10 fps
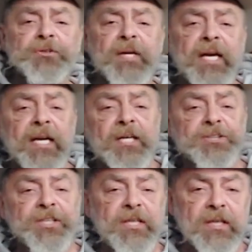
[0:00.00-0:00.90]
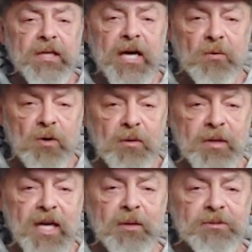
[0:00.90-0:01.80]
create energy, I want to
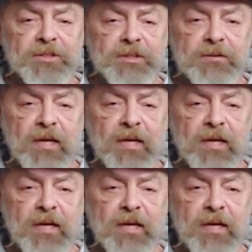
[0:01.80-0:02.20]
be able to do